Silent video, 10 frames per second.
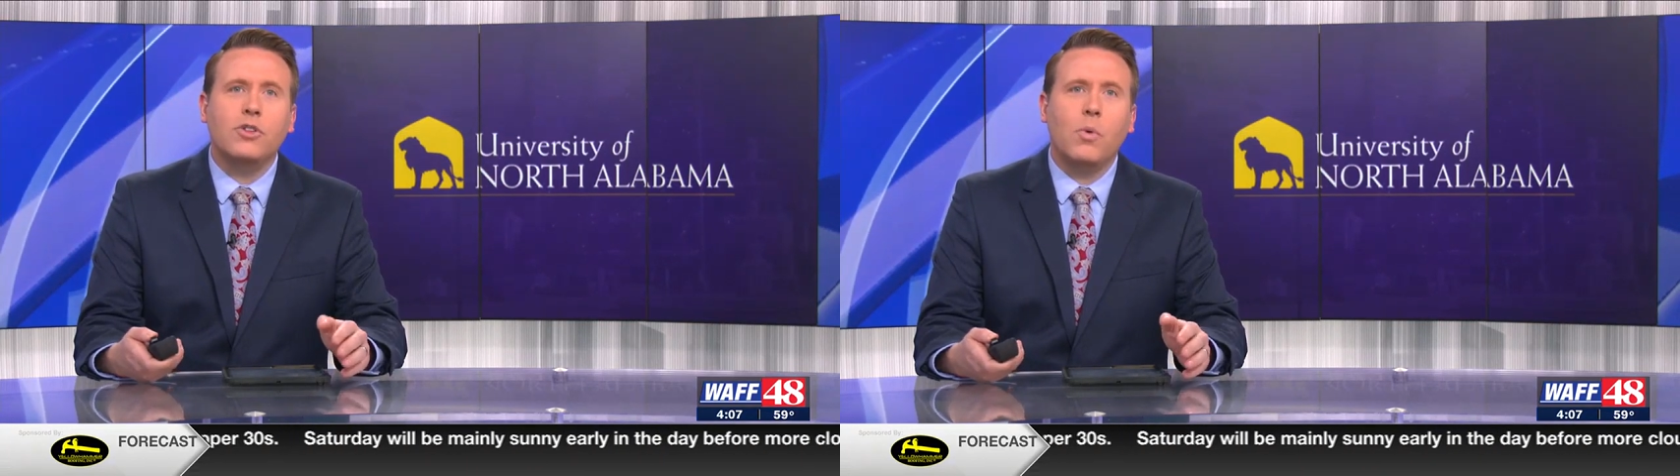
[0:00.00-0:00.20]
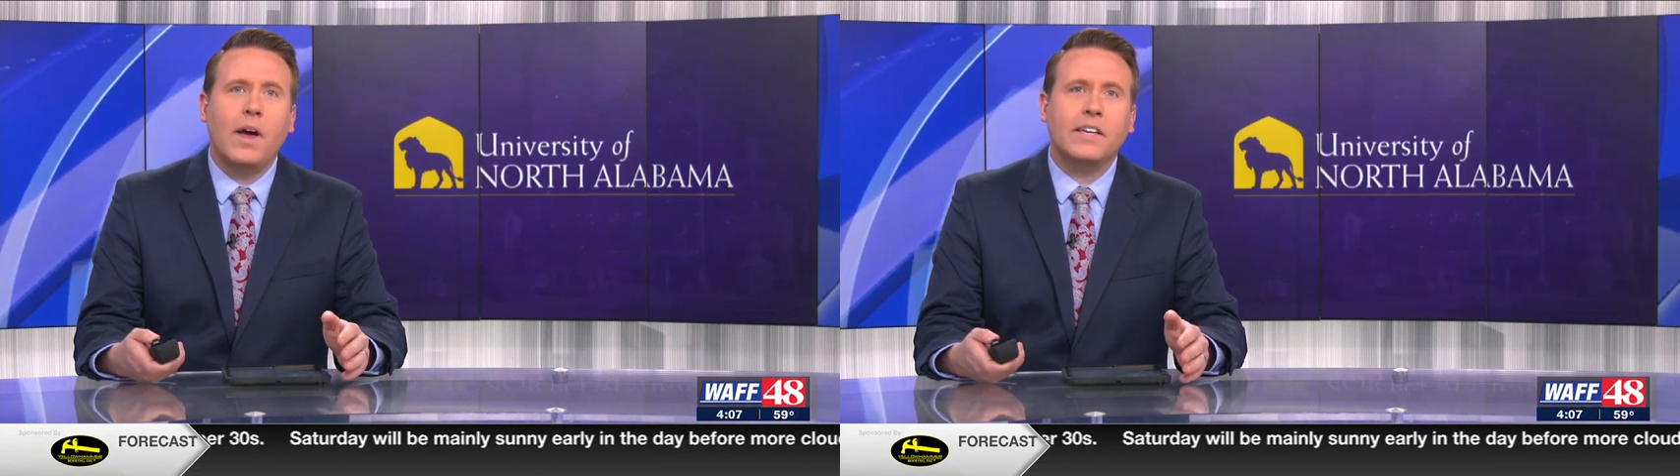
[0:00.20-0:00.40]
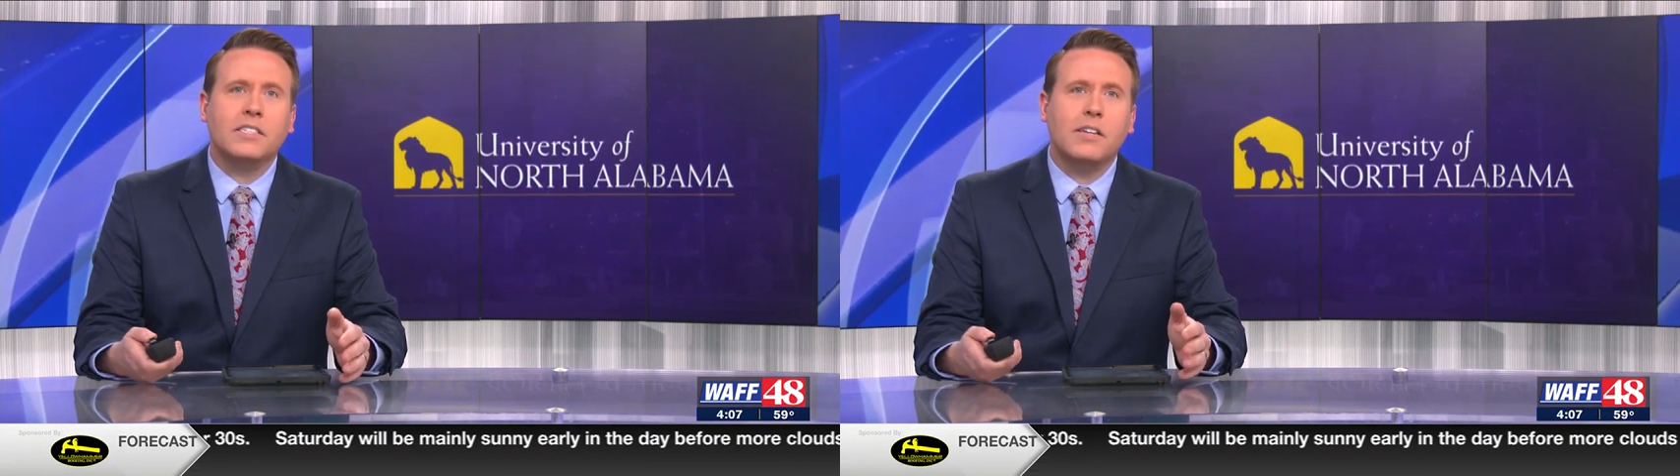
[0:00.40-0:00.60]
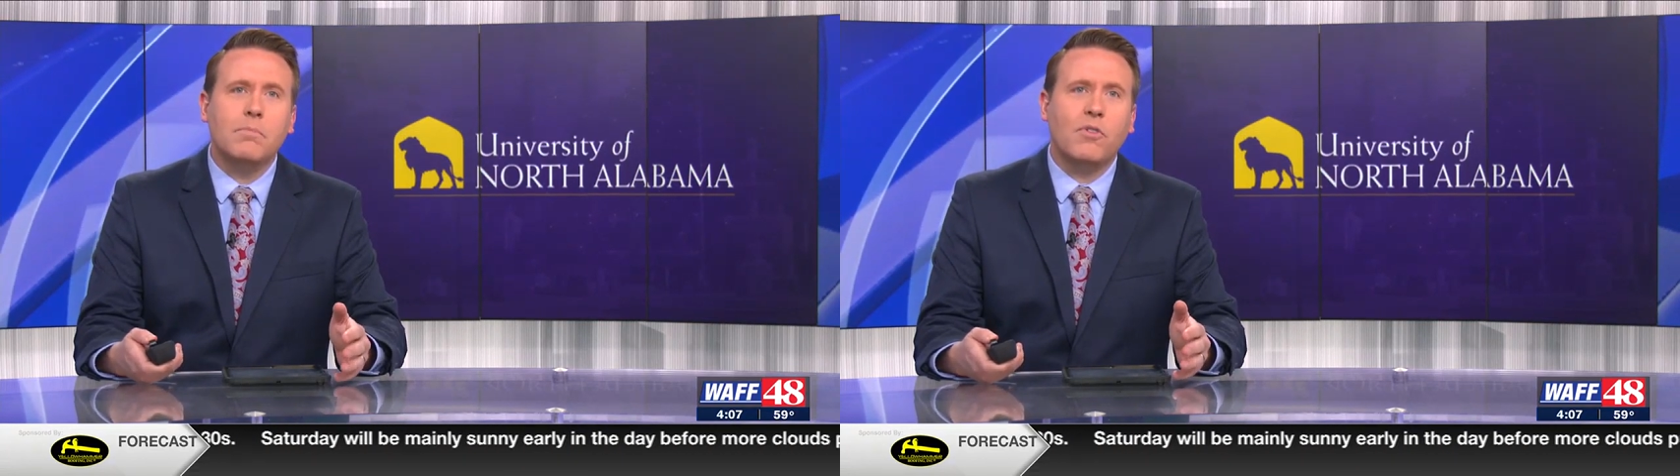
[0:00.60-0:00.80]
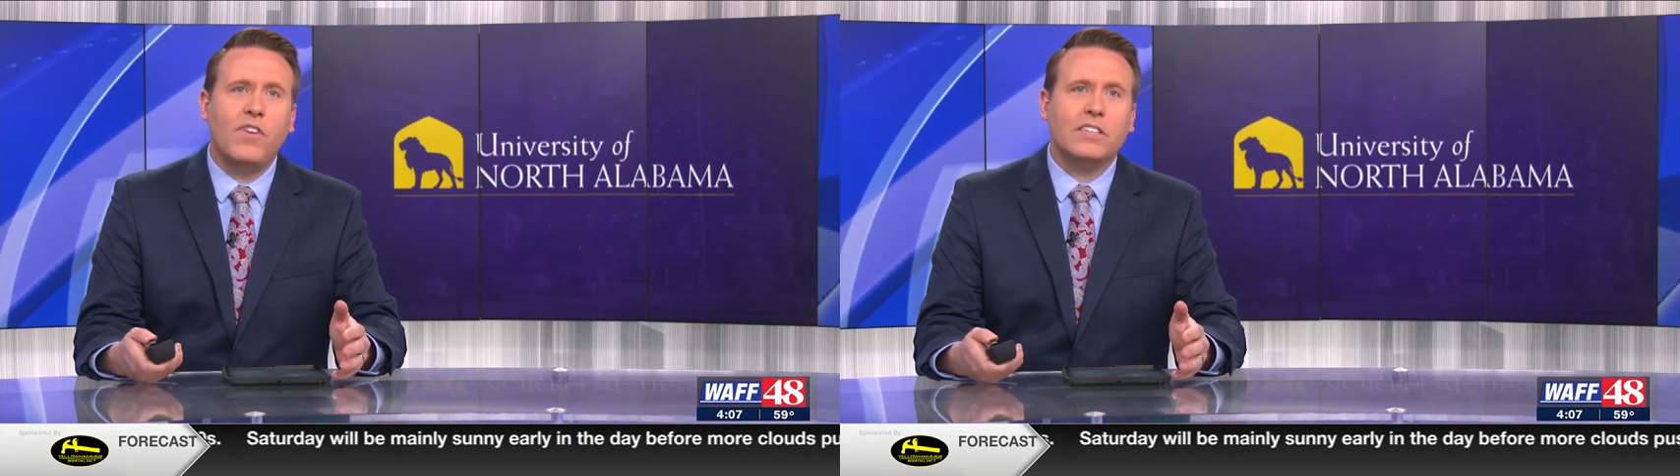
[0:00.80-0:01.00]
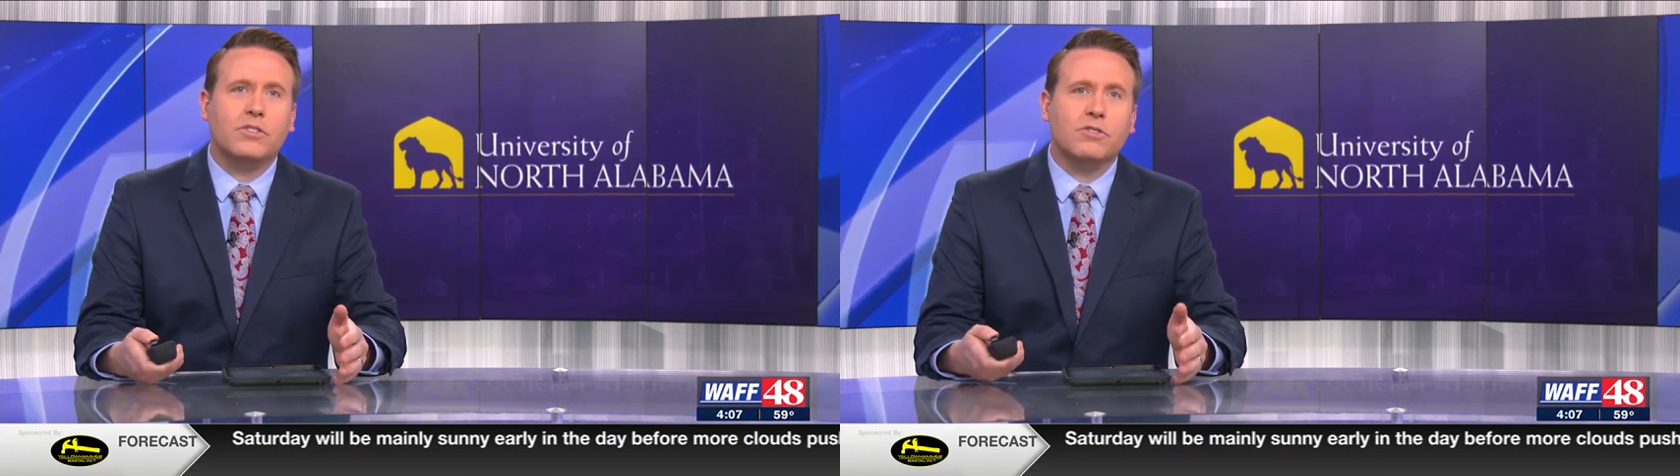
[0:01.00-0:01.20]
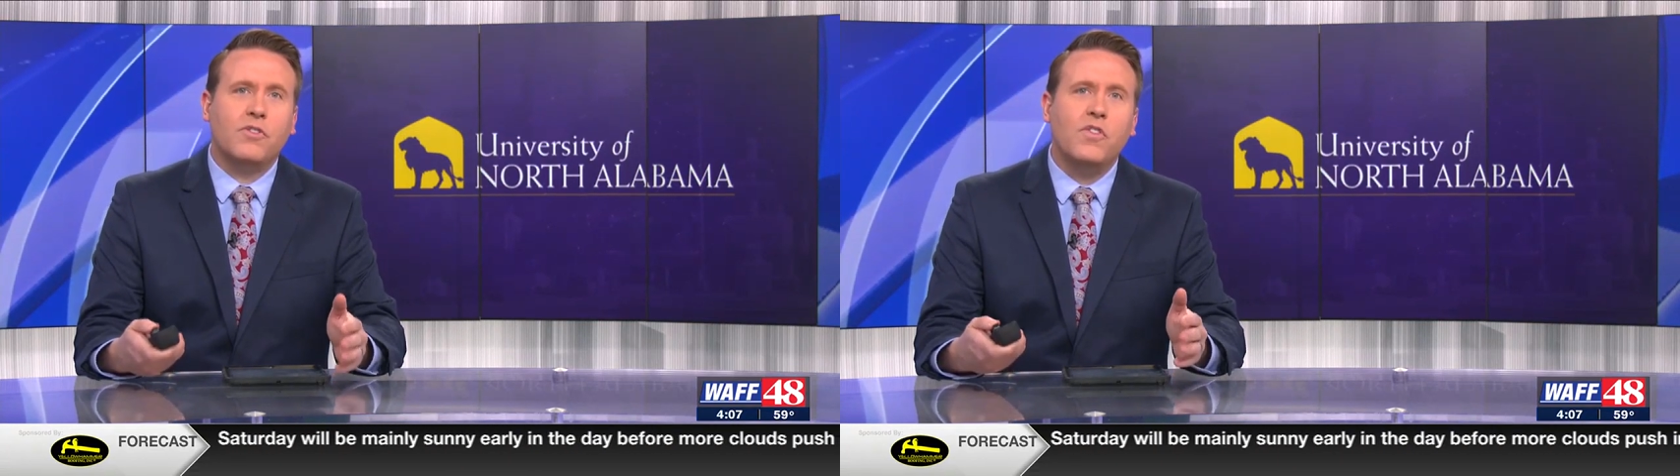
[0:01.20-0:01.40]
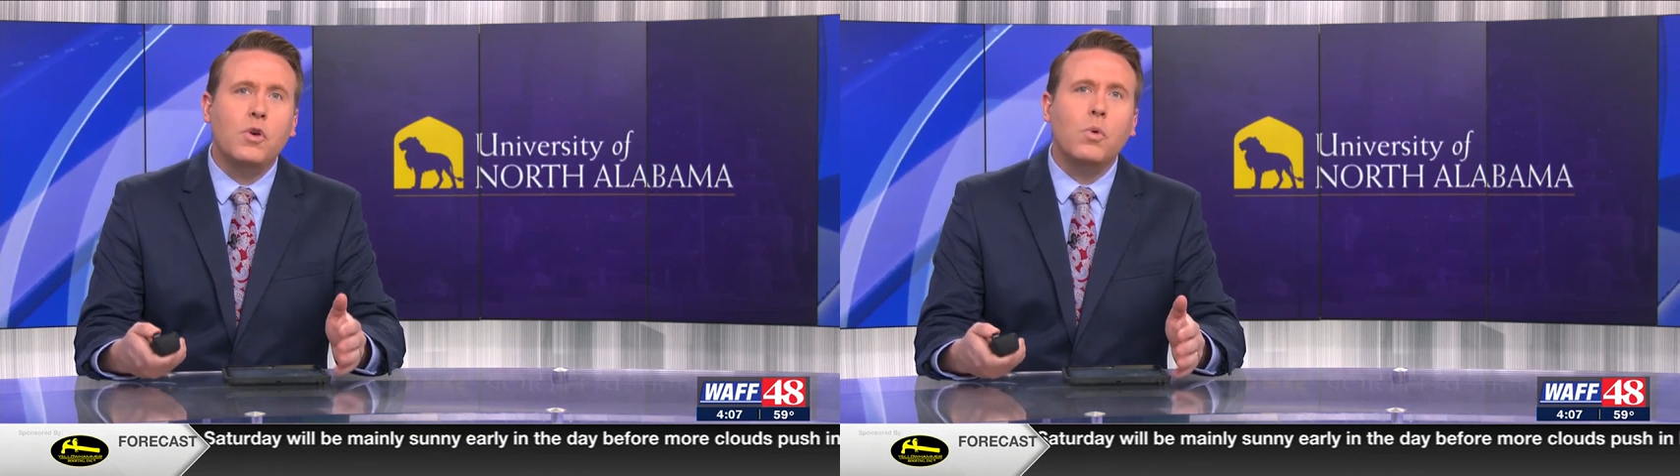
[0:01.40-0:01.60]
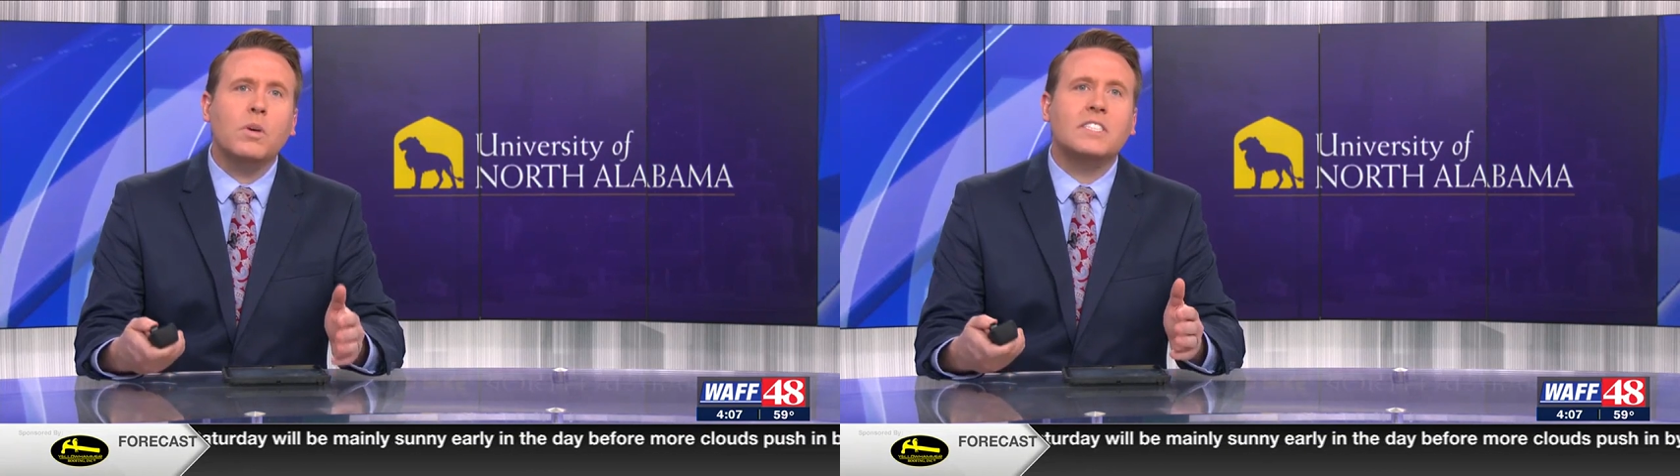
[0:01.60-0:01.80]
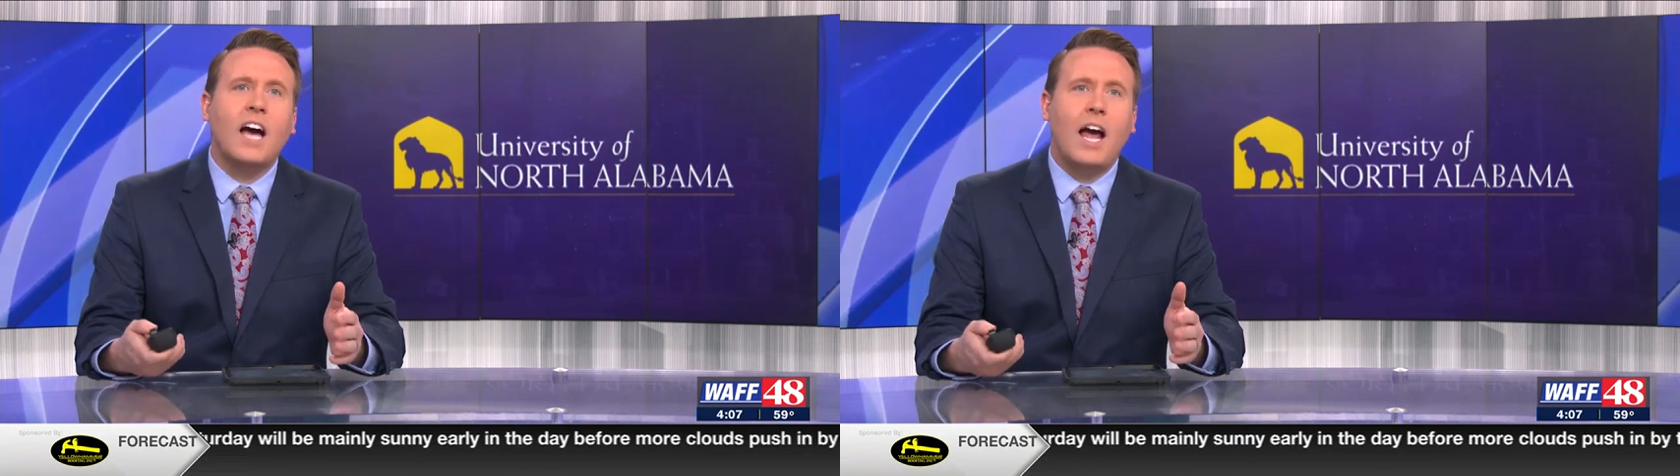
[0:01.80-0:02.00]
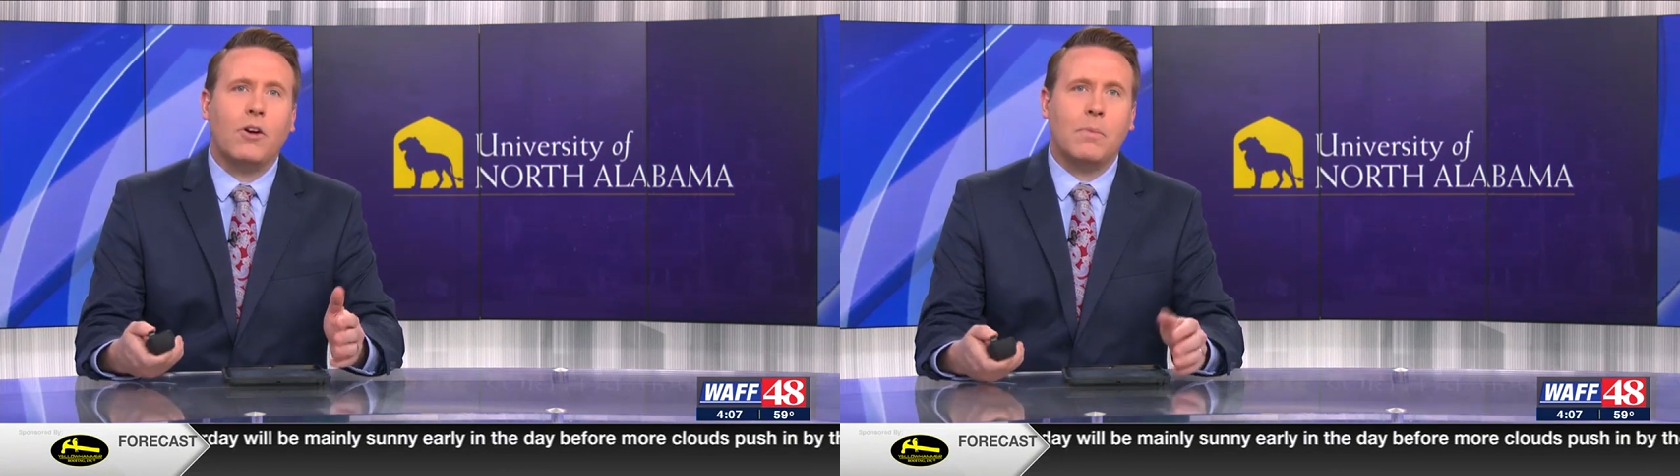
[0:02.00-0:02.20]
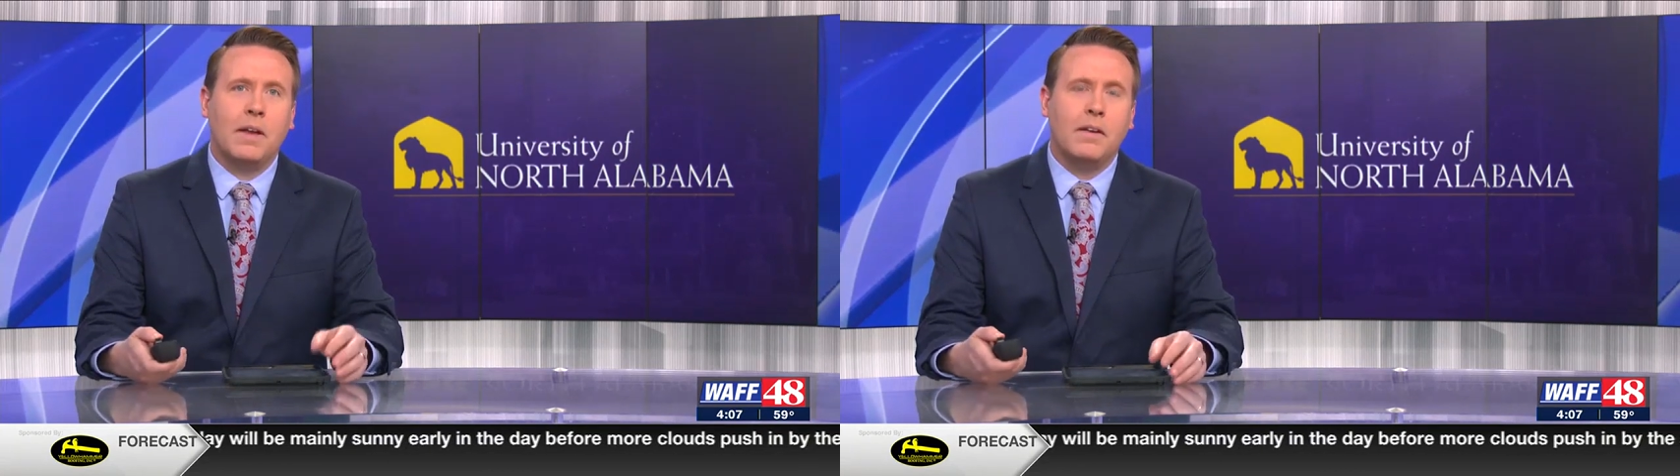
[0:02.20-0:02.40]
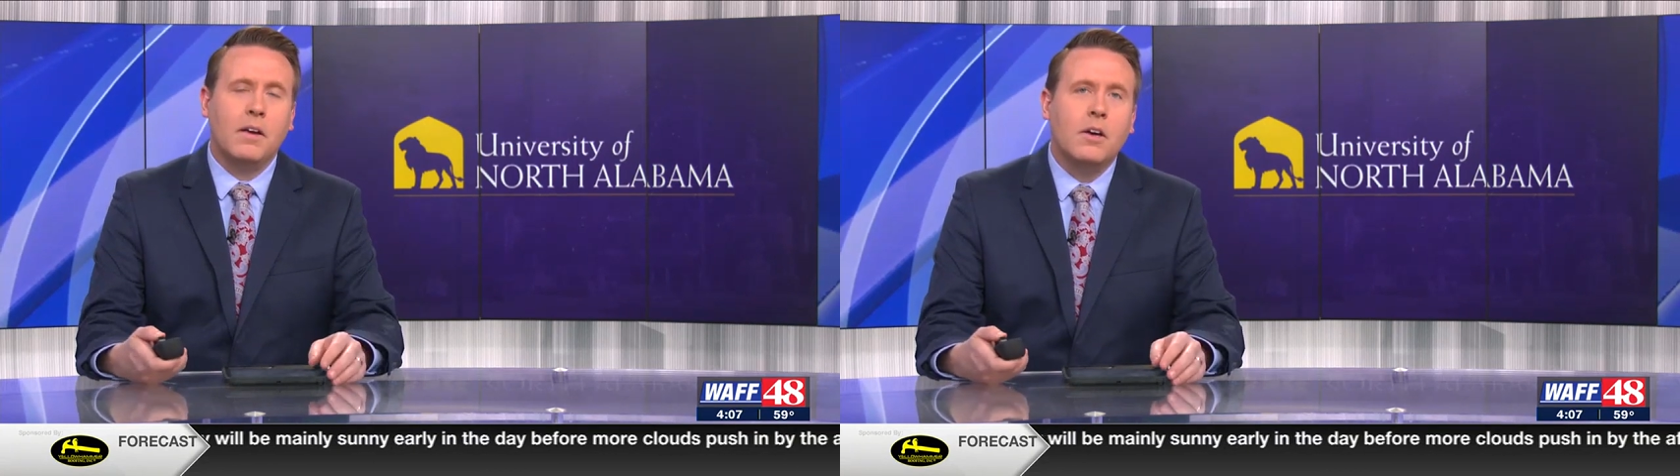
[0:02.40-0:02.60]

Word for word: the way some professors view retirement.